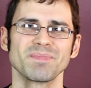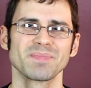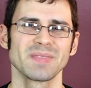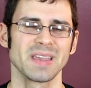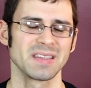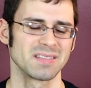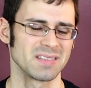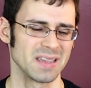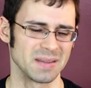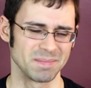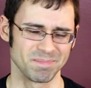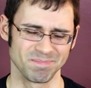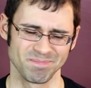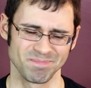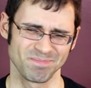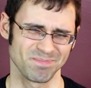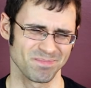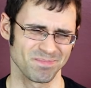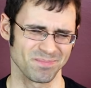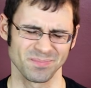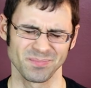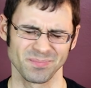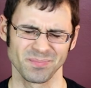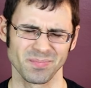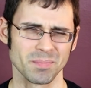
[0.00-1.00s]
Tastes like
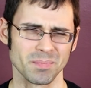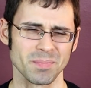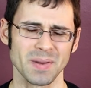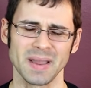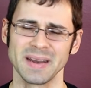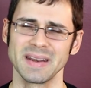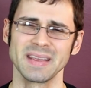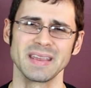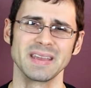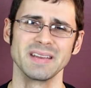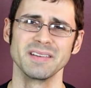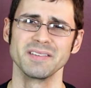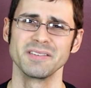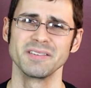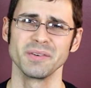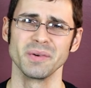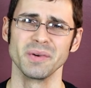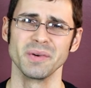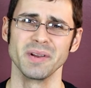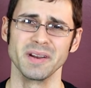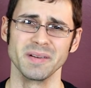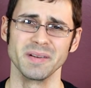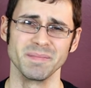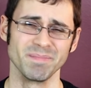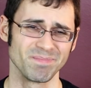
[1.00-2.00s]
biting
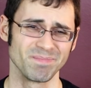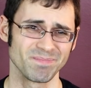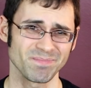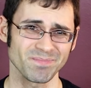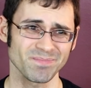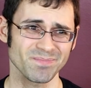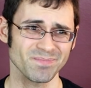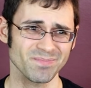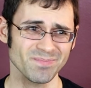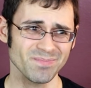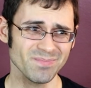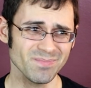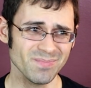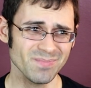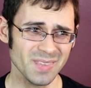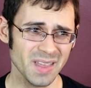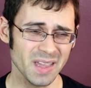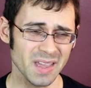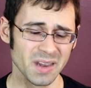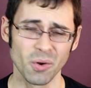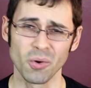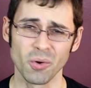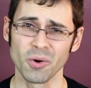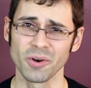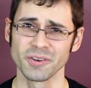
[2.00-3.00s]
into an
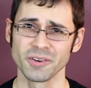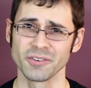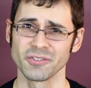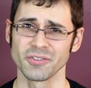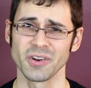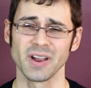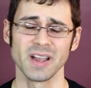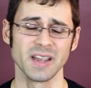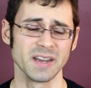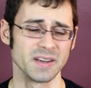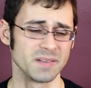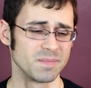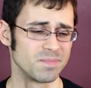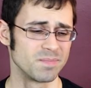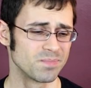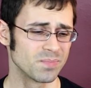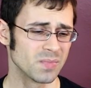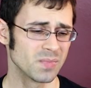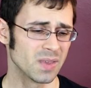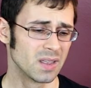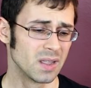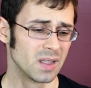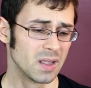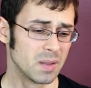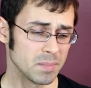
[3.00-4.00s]
orange rind.
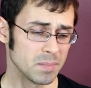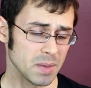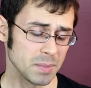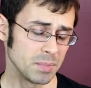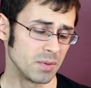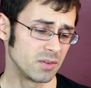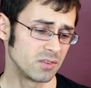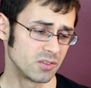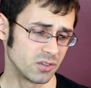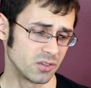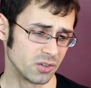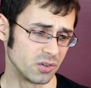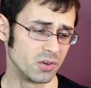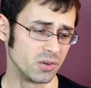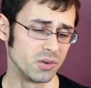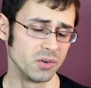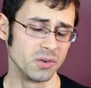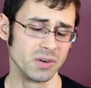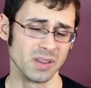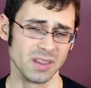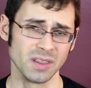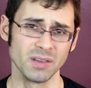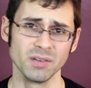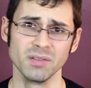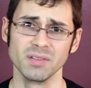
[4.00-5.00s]
People
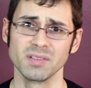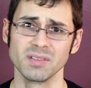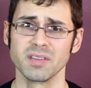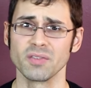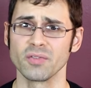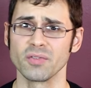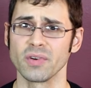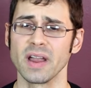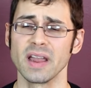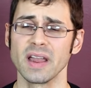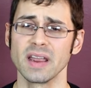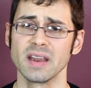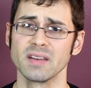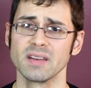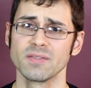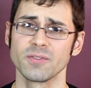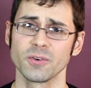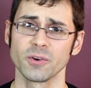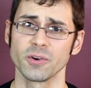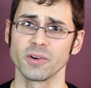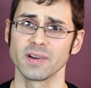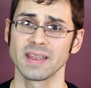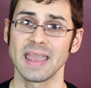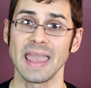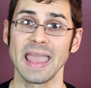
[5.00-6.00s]
do use the rind
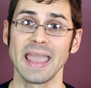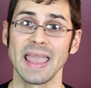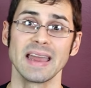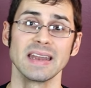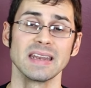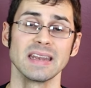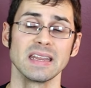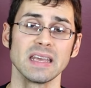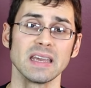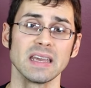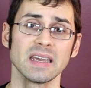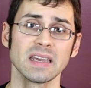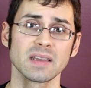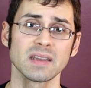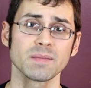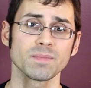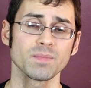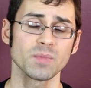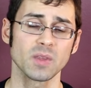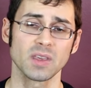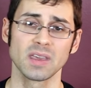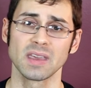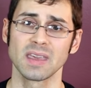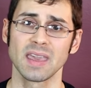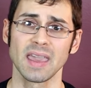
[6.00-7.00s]
for
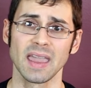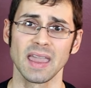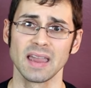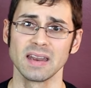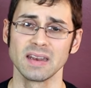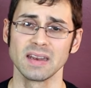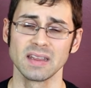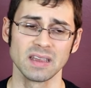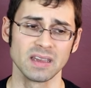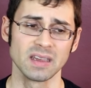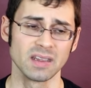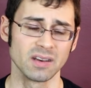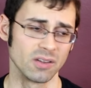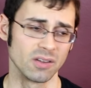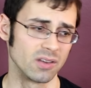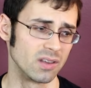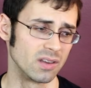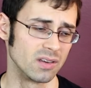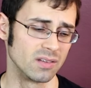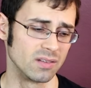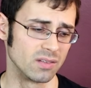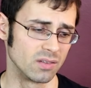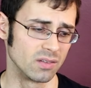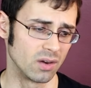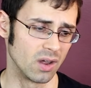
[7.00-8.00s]
candying. You can candy it, you
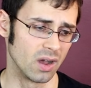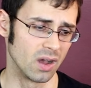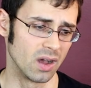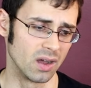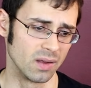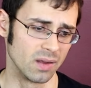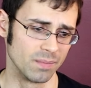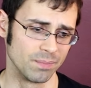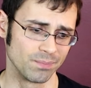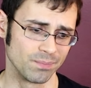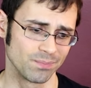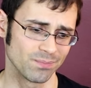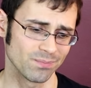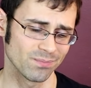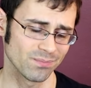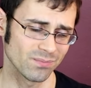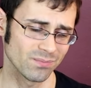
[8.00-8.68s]
can